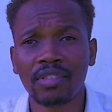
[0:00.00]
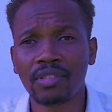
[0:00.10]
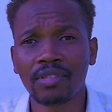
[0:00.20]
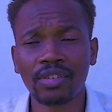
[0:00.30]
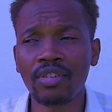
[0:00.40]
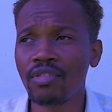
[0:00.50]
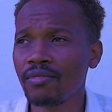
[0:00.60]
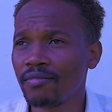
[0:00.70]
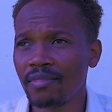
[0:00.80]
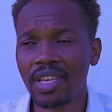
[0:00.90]
So
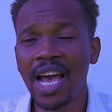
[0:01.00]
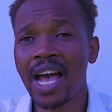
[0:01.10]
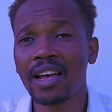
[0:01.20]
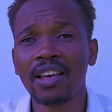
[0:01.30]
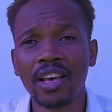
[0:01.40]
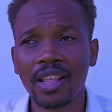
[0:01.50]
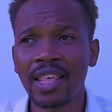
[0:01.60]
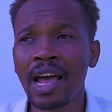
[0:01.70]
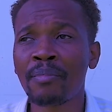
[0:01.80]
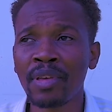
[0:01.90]
yeah,
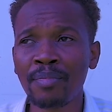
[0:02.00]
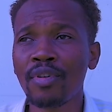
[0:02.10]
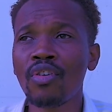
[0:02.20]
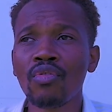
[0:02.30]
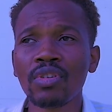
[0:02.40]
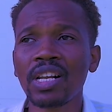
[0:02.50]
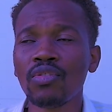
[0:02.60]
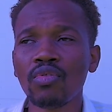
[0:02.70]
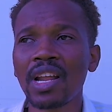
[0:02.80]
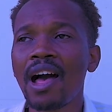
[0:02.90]
there are people
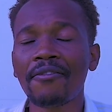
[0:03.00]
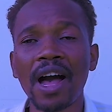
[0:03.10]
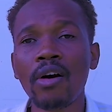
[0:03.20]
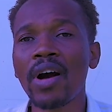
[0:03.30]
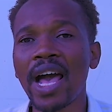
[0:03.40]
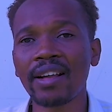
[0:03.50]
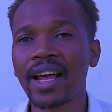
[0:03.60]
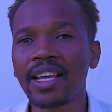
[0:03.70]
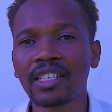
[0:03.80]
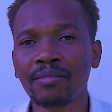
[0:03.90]
who love how I
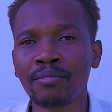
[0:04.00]
write